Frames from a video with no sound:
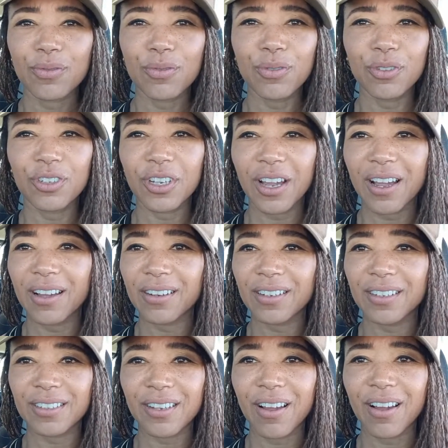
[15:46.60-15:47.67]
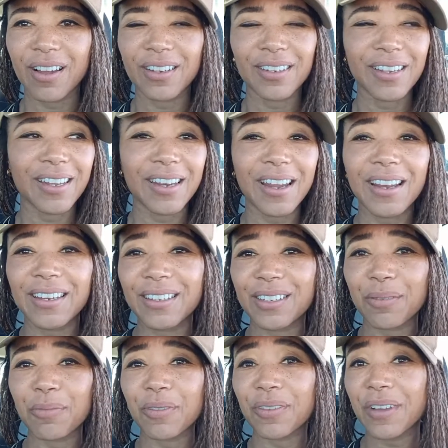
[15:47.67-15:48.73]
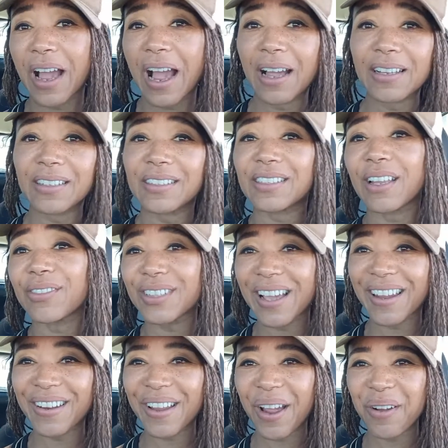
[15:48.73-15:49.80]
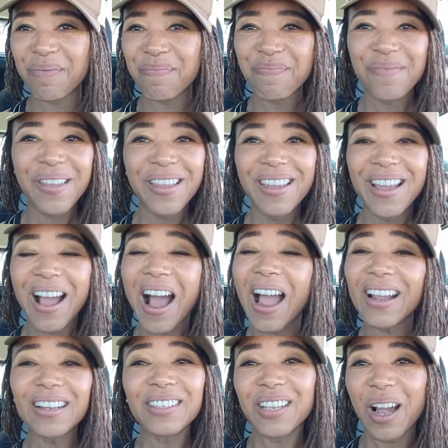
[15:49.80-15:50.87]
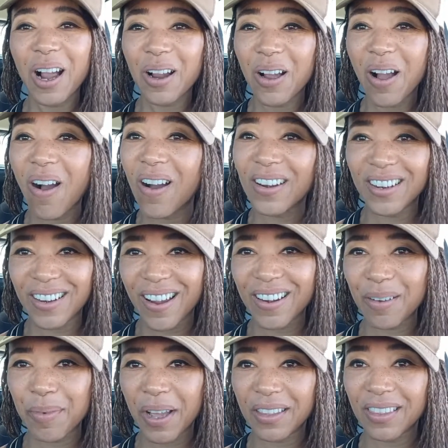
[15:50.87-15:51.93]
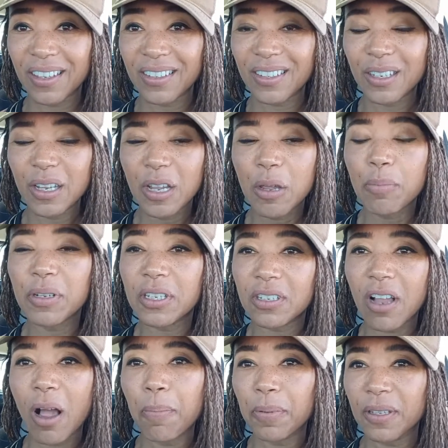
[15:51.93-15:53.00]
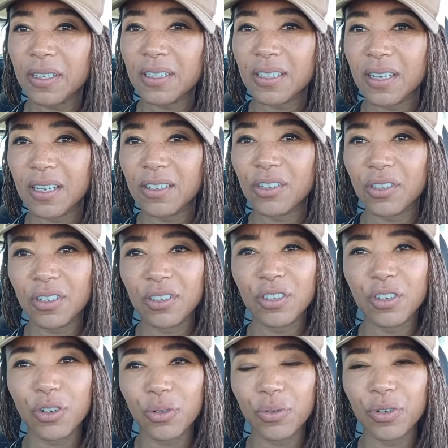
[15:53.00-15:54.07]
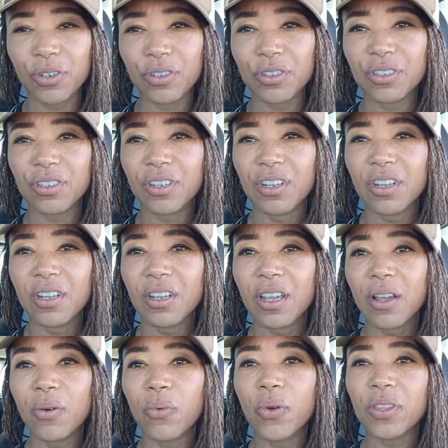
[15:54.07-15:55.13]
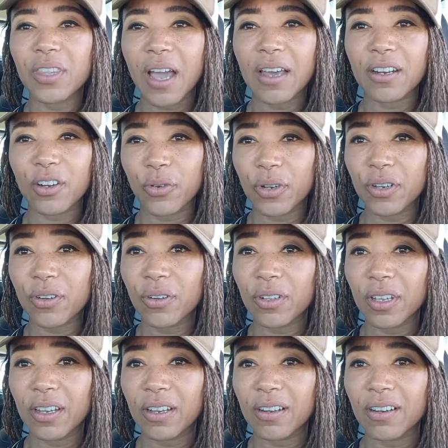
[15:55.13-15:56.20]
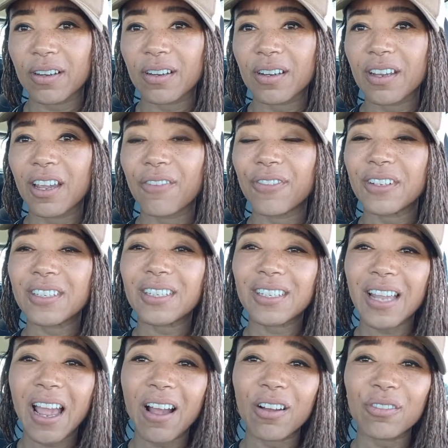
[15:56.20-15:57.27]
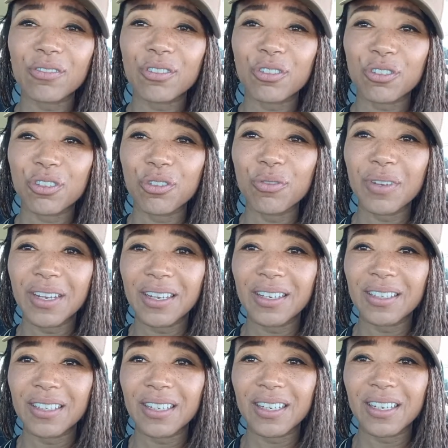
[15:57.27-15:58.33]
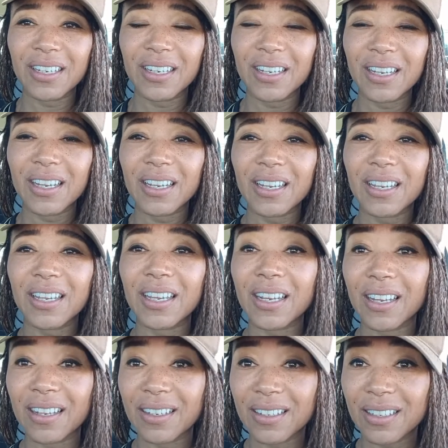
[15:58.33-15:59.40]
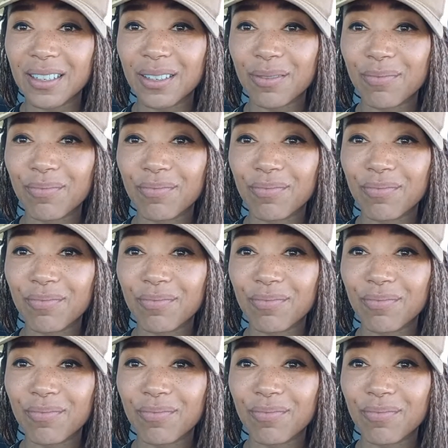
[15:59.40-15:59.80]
which is hot, and I need to, stuff's gotta go. I can talk on and on about this, but stop listening to these gurus without a critical ear. If it sounds too easy, it is.